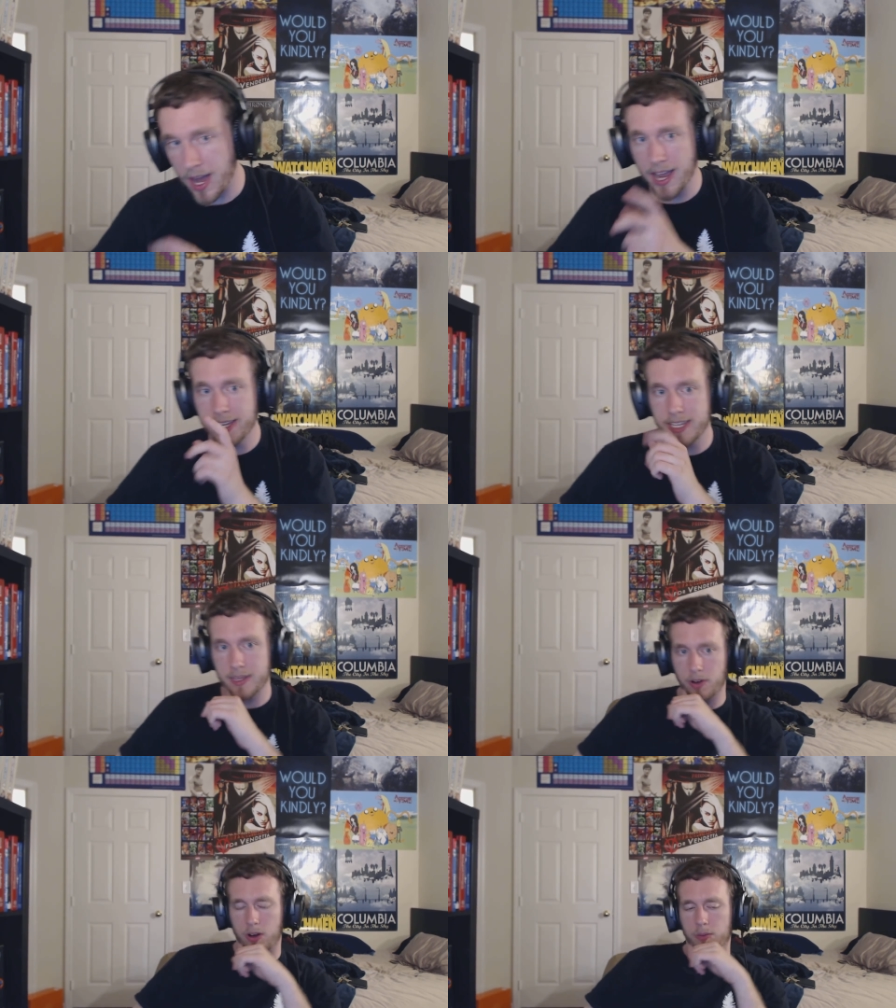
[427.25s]
I
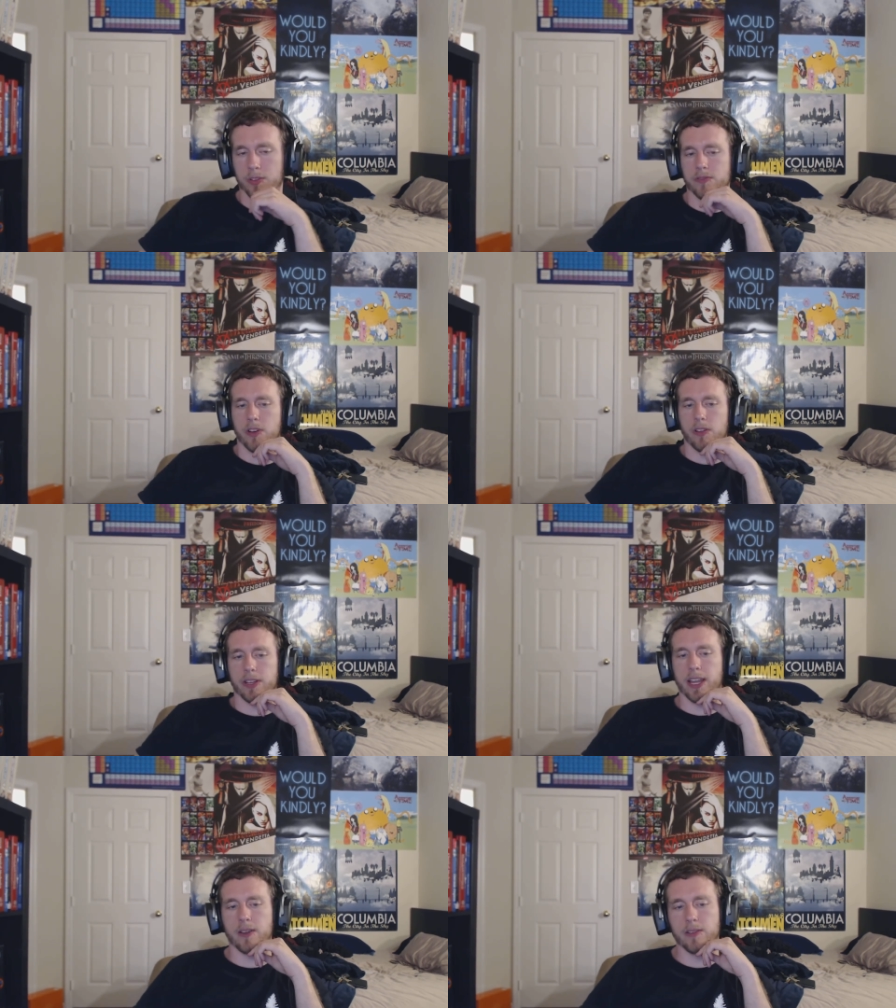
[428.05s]
keep almost
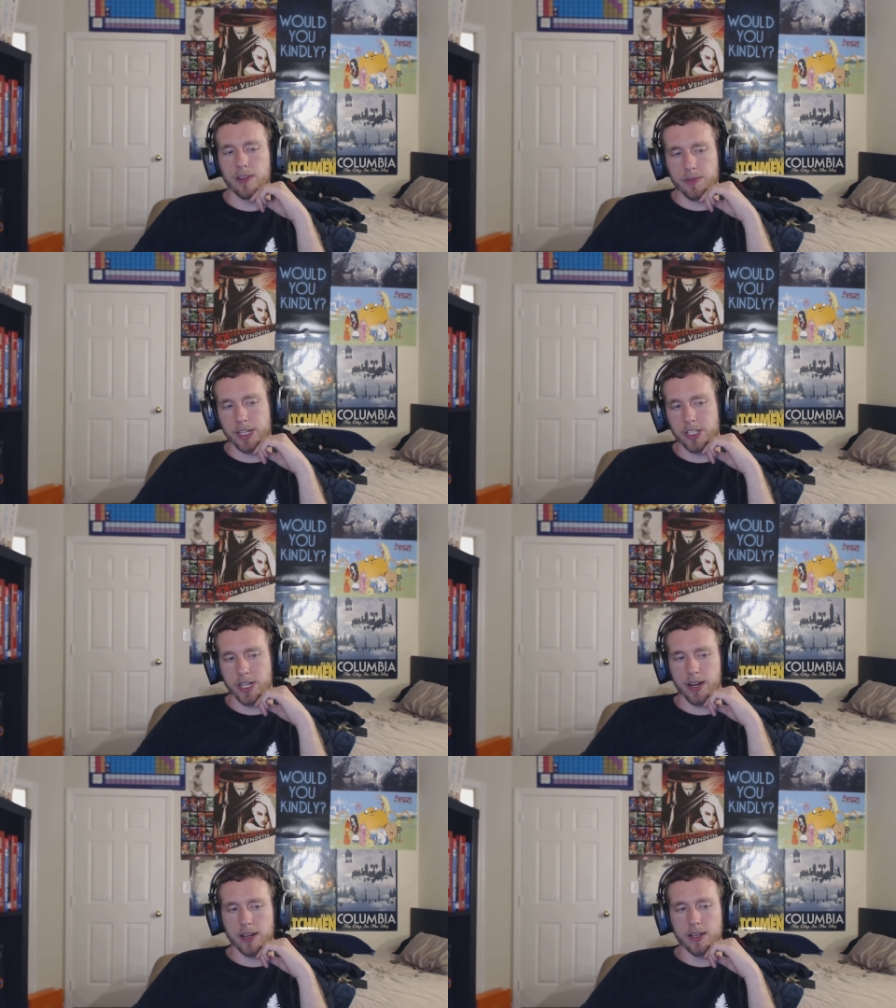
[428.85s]
falling out of my
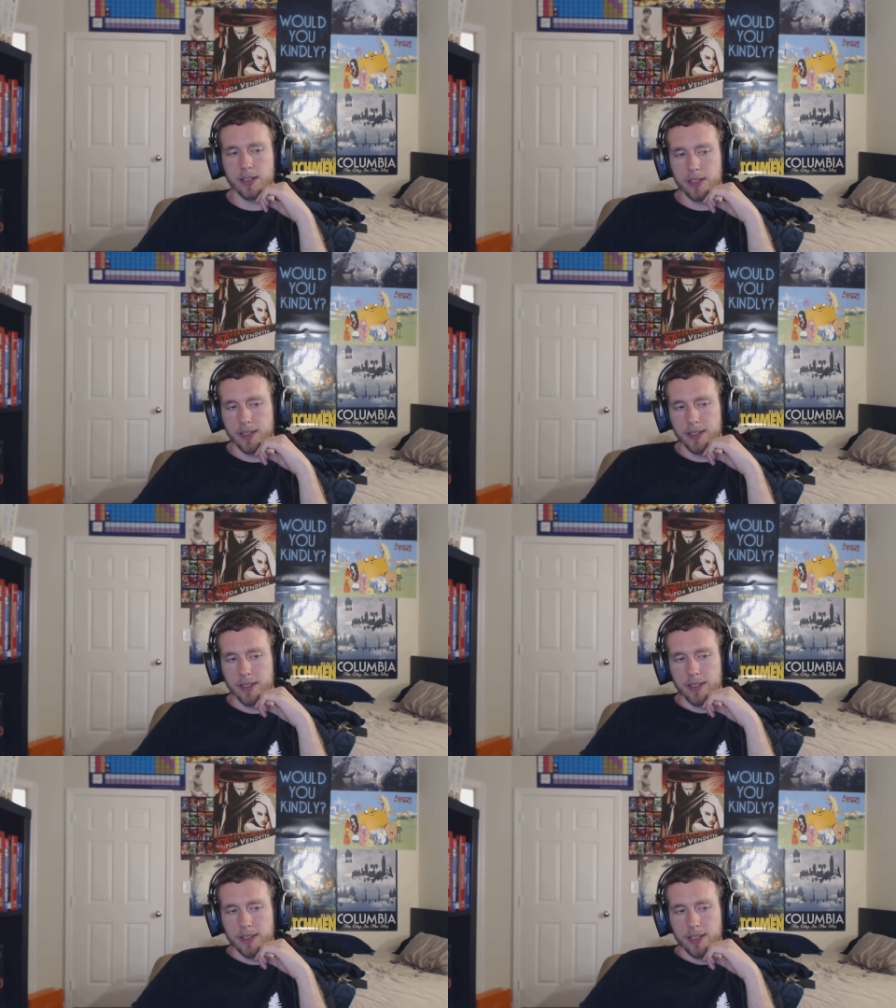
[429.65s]
chair
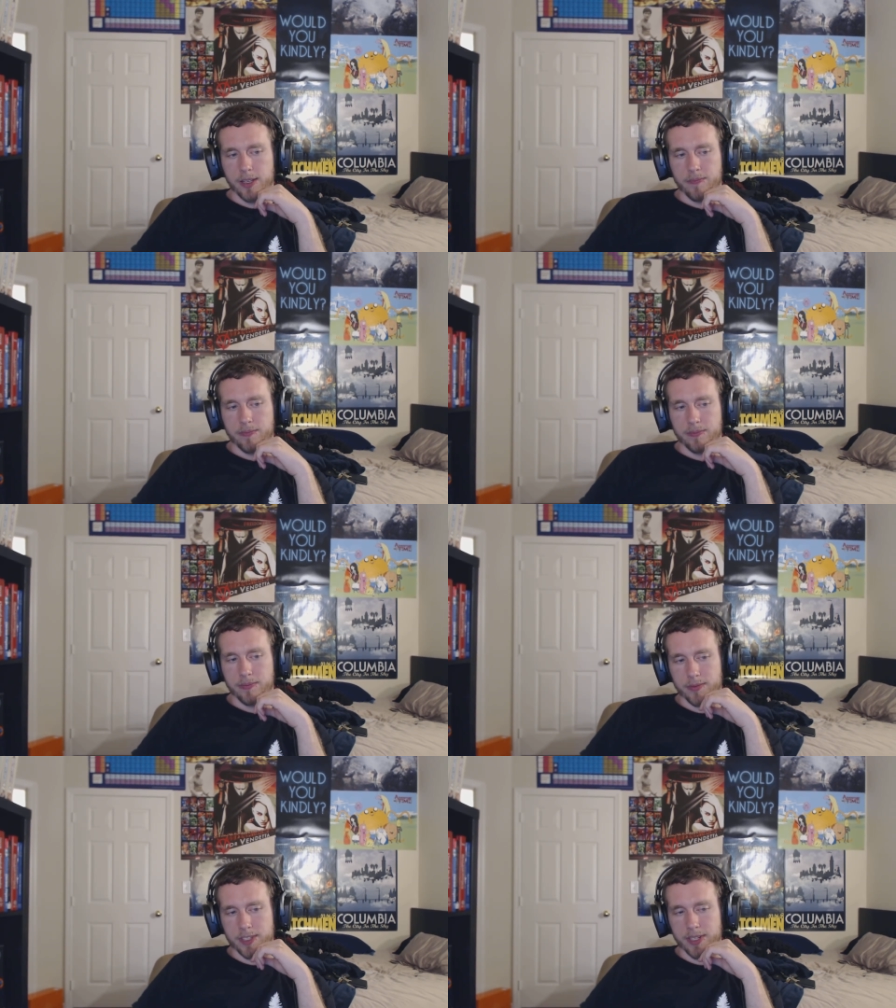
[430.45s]

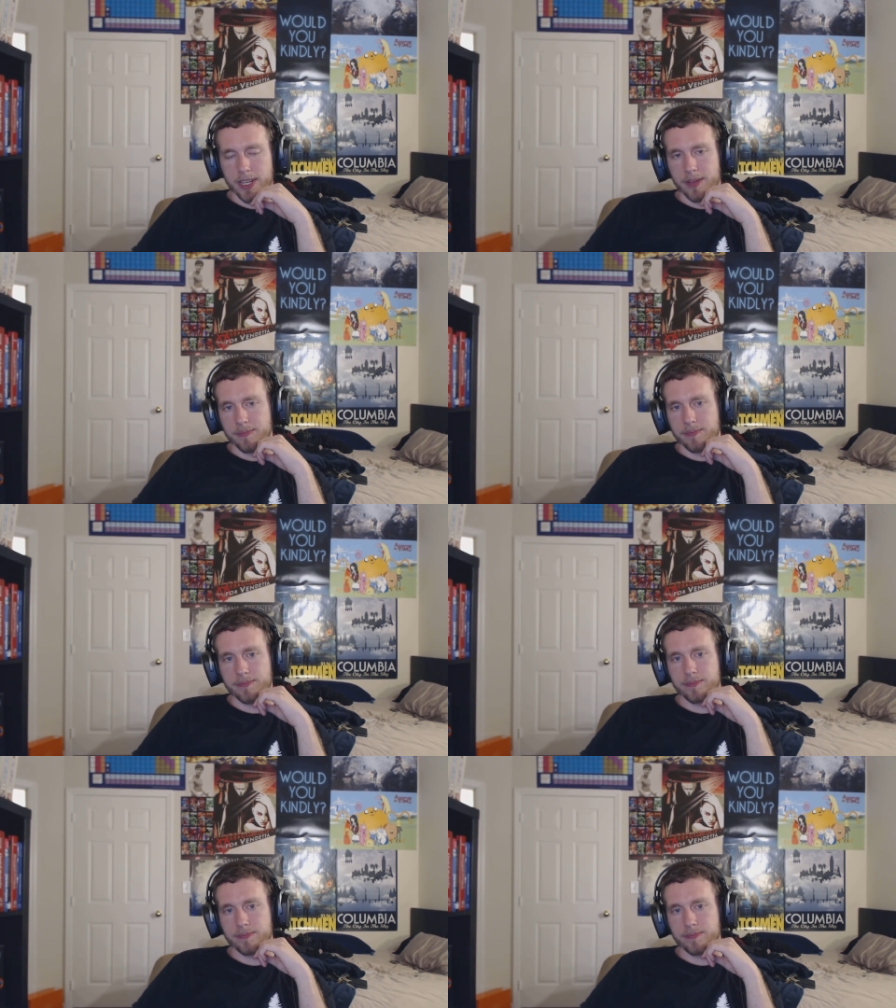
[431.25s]
today.